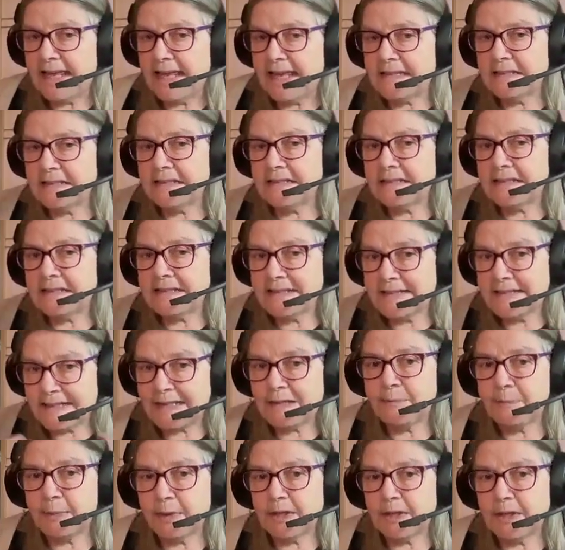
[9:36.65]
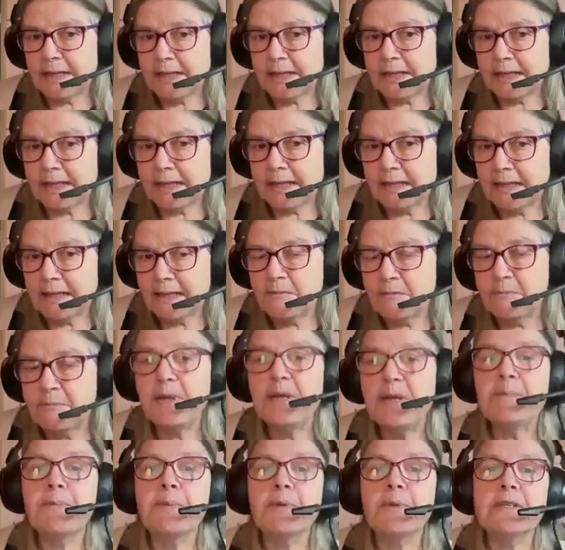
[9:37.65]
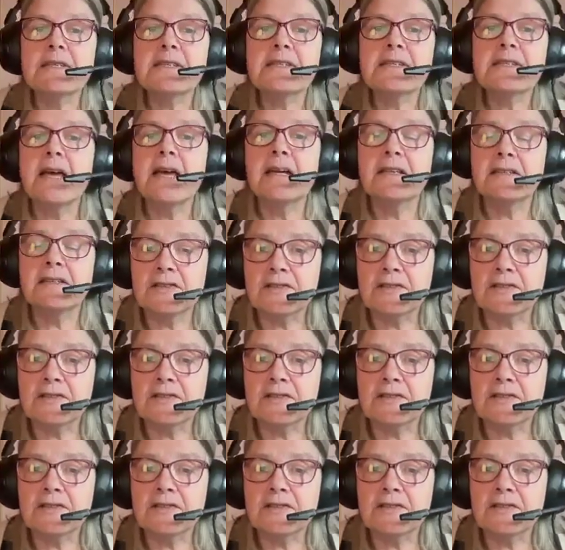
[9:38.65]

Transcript: in deepening people's